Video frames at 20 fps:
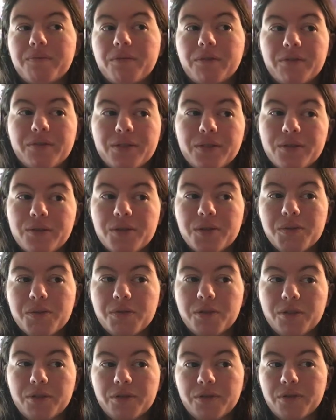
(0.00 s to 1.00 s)
reviews
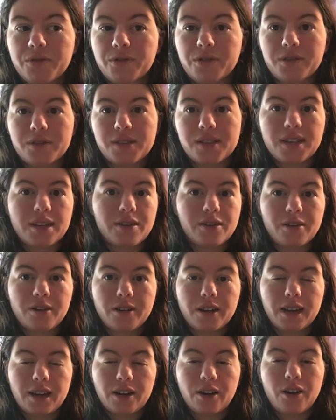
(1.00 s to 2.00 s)
were for
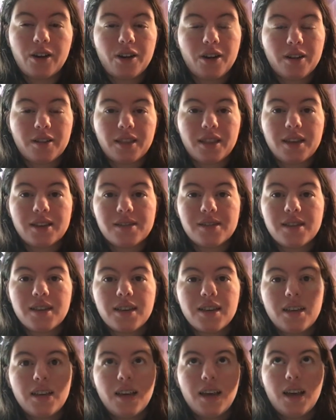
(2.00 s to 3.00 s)
Cinder and Heartless.
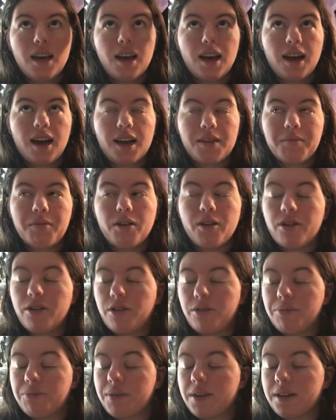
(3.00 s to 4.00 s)
I'm
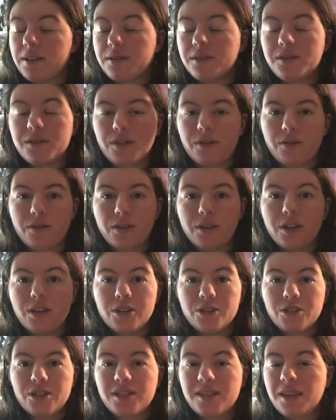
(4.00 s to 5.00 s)
hoping. So
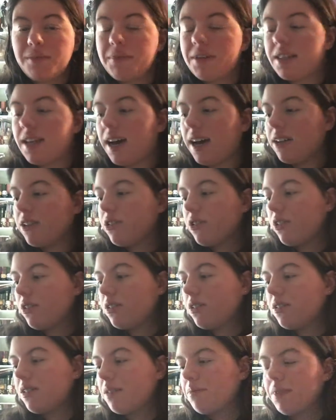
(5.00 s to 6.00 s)
she sent me that and she
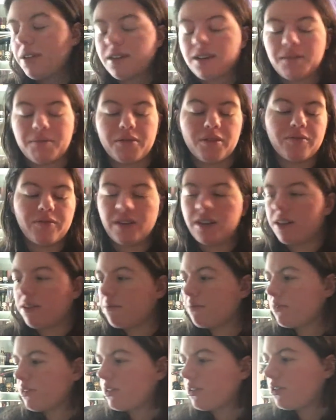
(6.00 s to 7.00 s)
also sent me a couple of
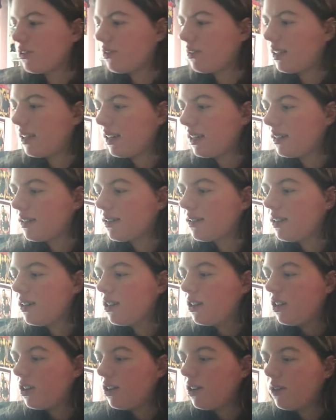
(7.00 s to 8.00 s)
other bookish things
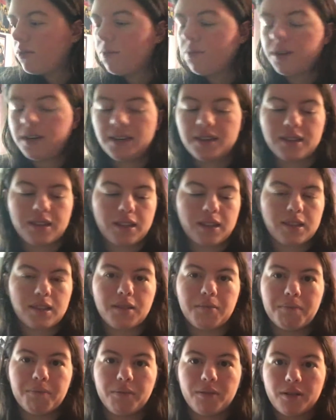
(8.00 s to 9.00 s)
with
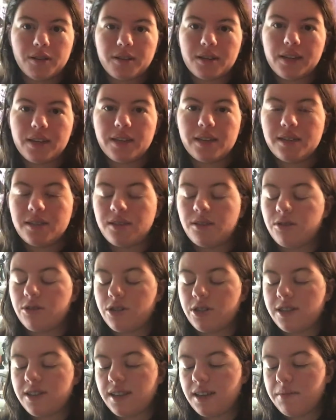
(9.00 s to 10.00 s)
the book. So
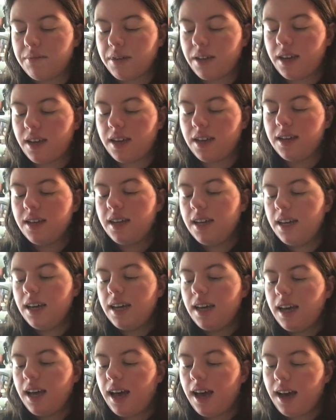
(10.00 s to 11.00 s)
she sent me
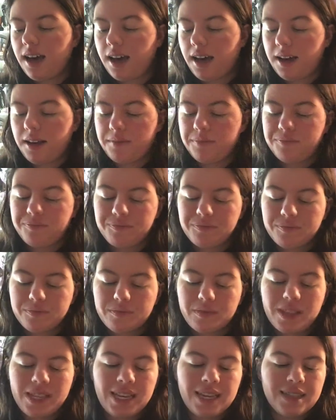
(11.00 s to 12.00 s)
um,
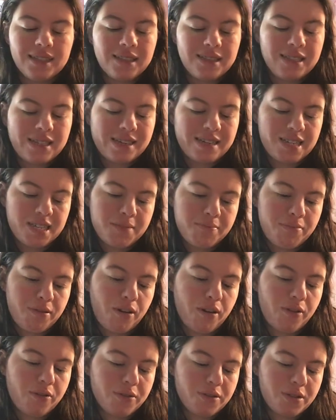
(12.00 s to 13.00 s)
this
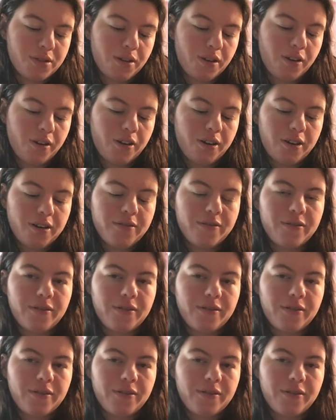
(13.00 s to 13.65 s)
postcard